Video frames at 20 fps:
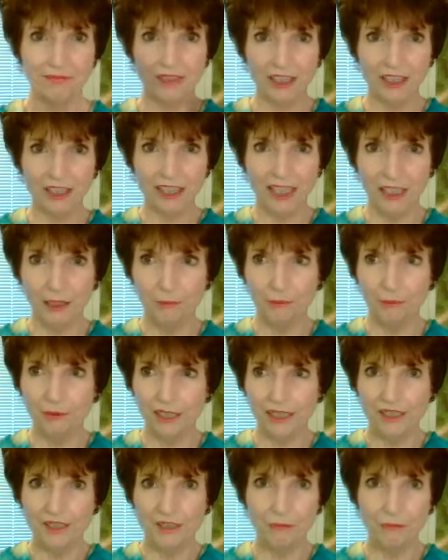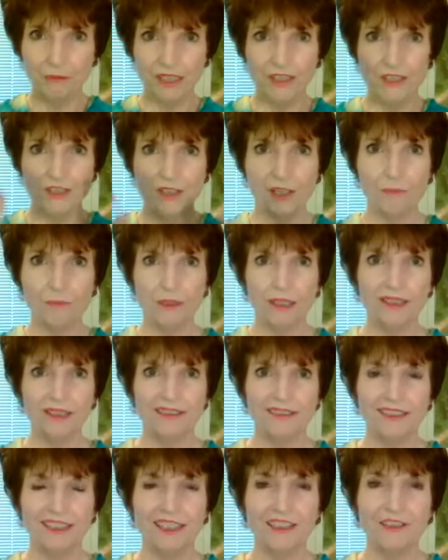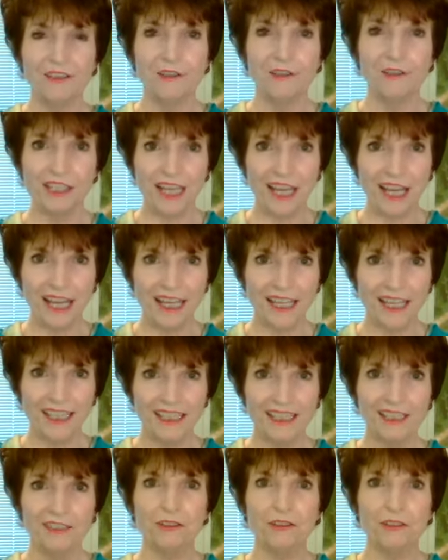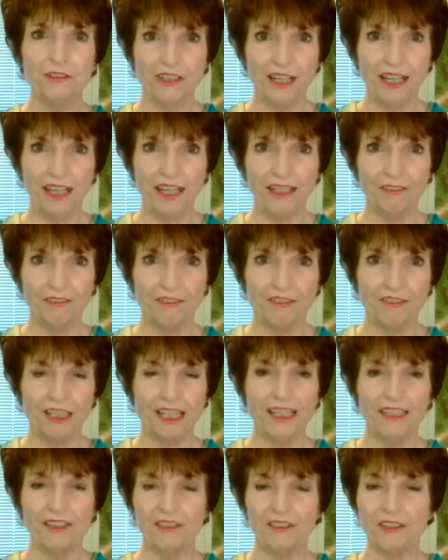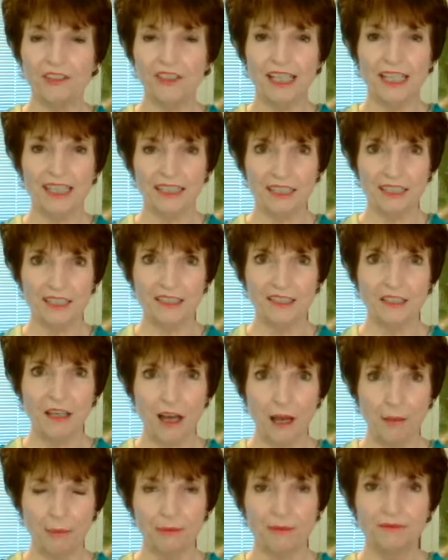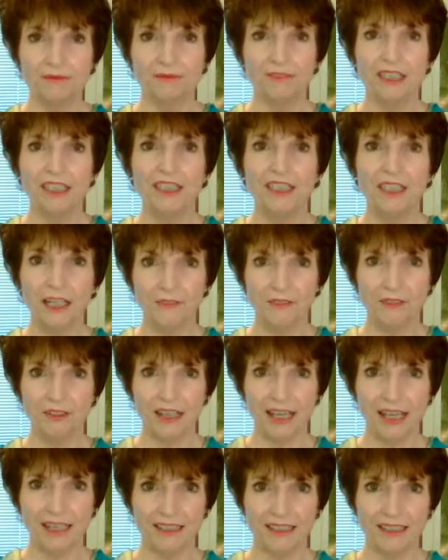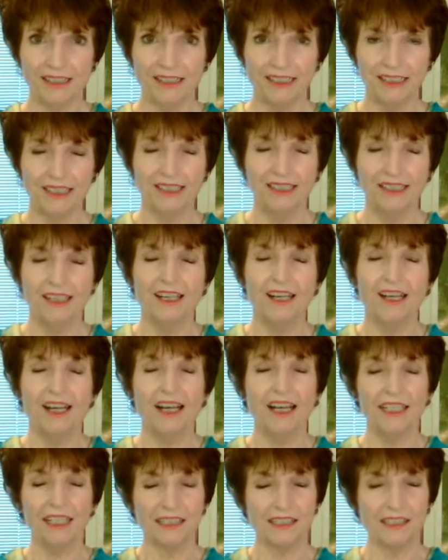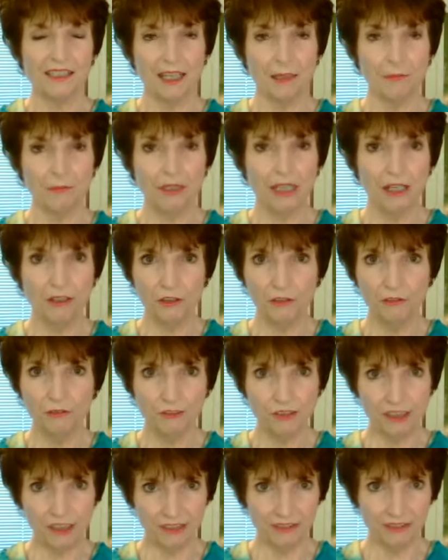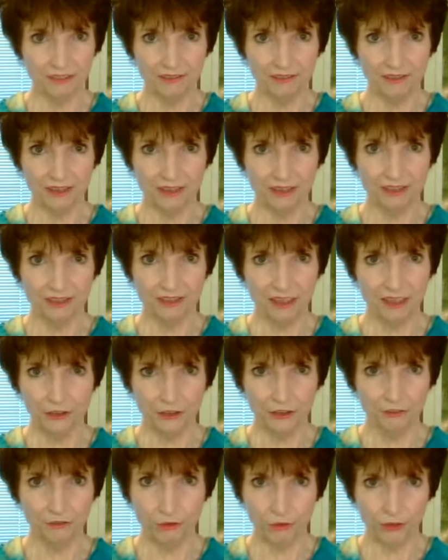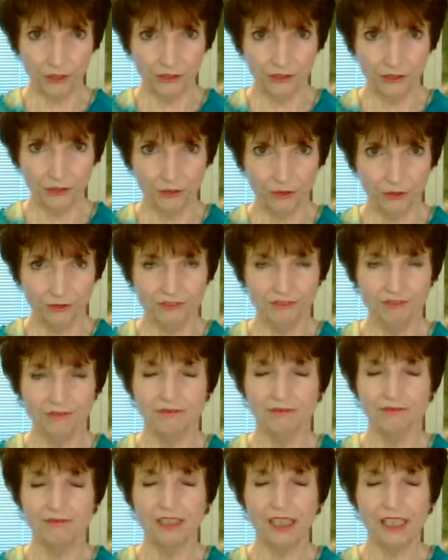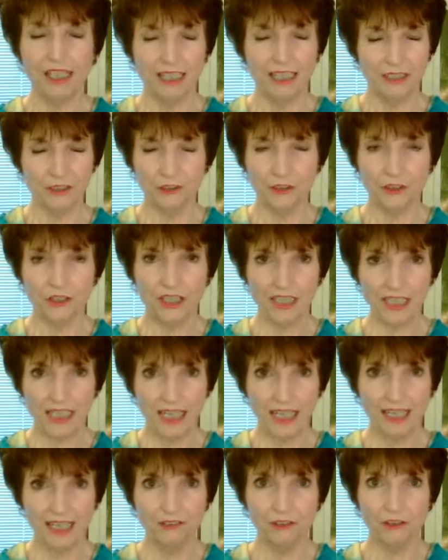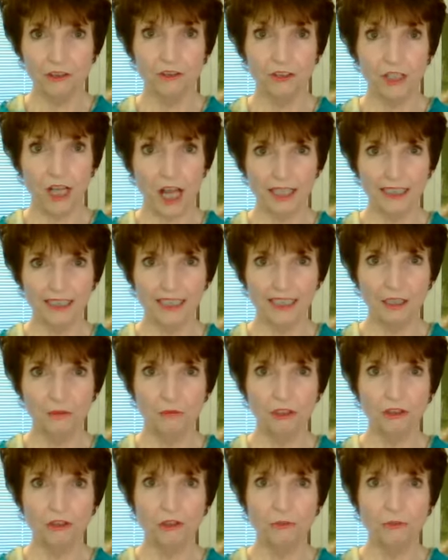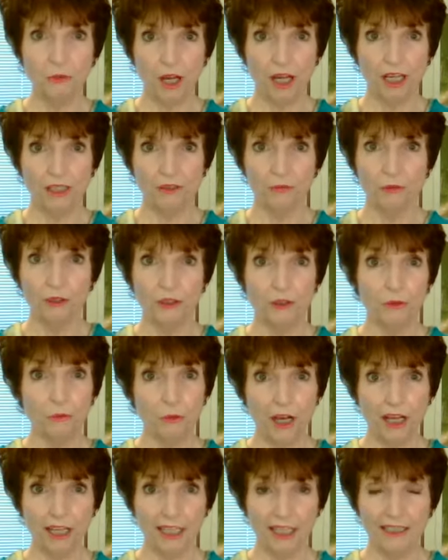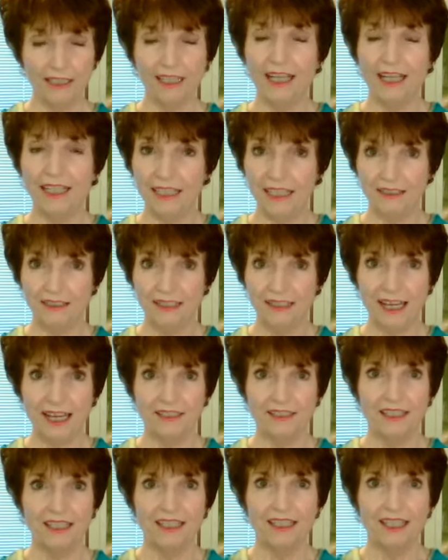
You kind of press the restart button in your day, in your life, and you say, stop, enough of that. I accept how you feel, little inner four-year-old. I understand you're not getting what you want when you want it. I get that.